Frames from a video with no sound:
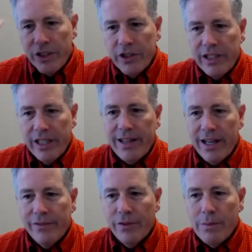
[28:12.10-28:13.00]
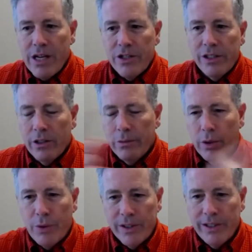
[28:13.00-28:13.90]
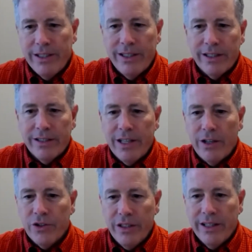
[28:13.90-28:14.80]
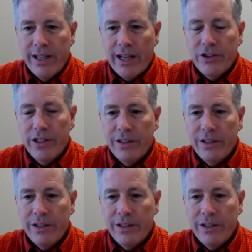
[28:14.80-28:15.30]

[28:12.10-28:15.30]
just get that information and we put it in an Excel sheet that actually